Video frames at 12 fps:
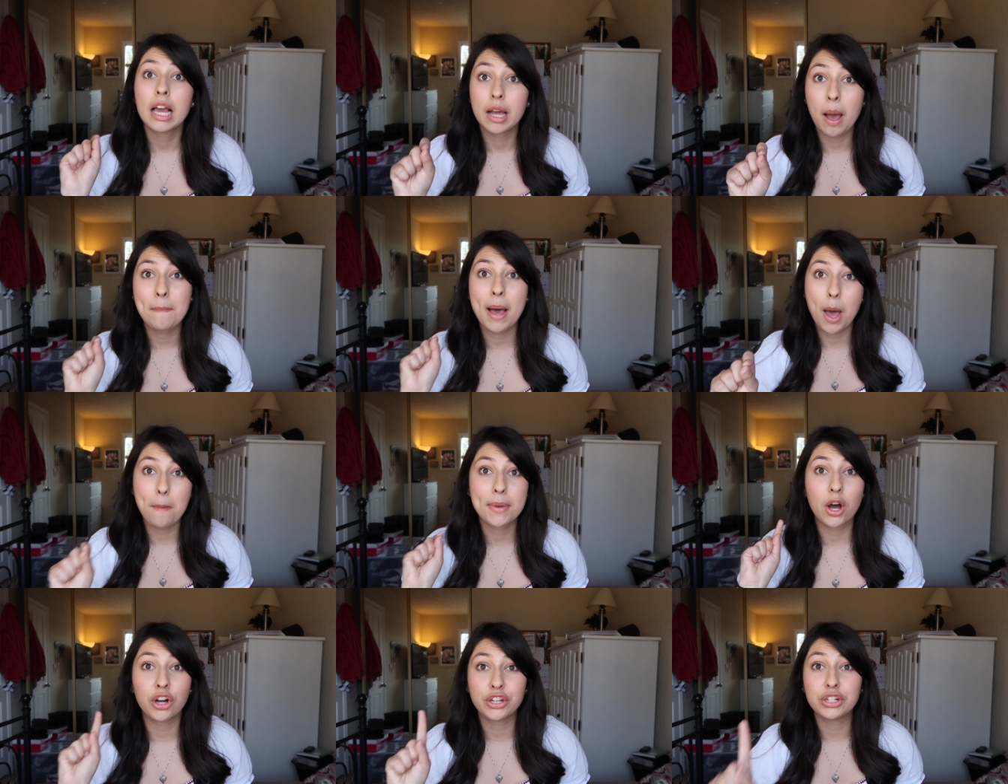come
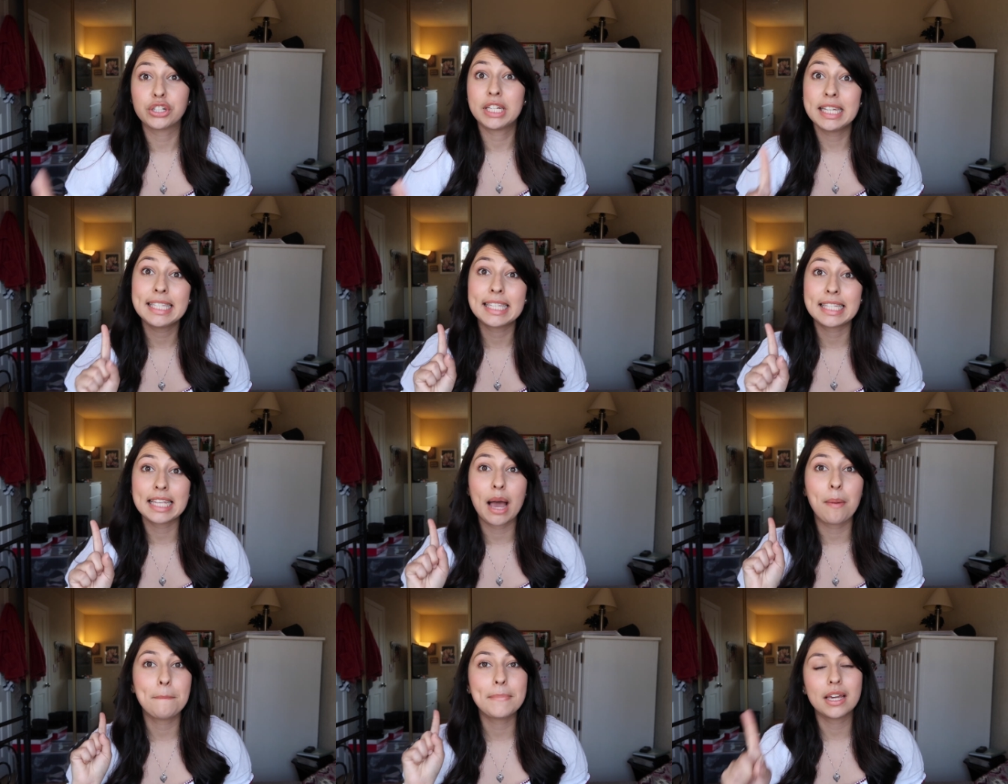up on your TEAS
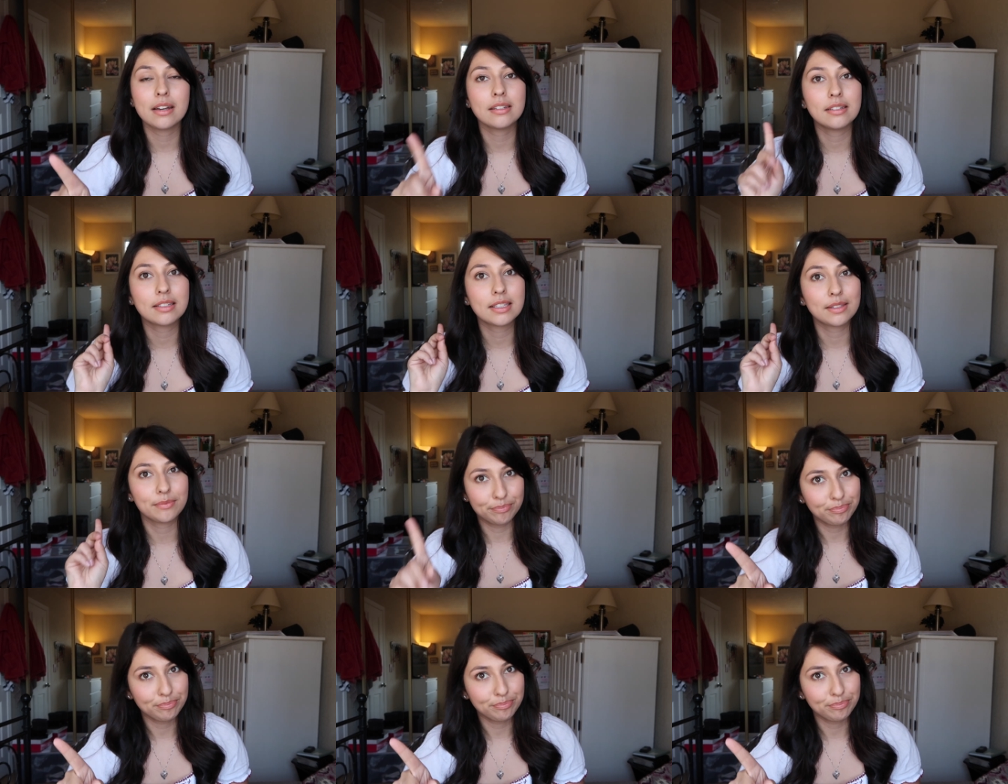exam because